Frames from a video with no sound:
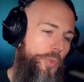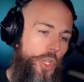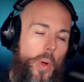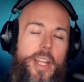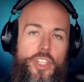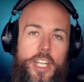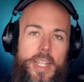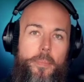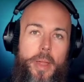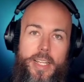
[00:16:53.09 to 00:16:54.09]

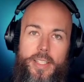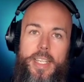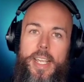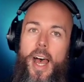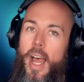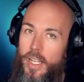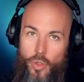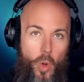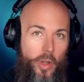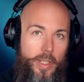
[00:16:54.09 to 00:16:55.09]
UHE makes the
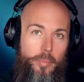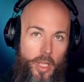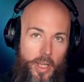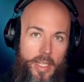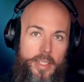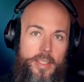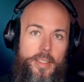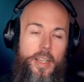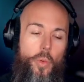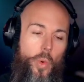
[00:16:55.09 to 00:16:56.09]
highest quality
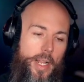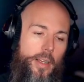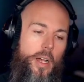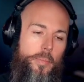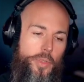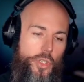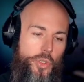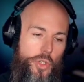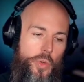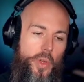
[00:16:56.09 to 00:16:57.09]
plugins when it comes
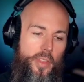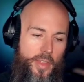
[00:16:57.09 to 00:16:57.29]
to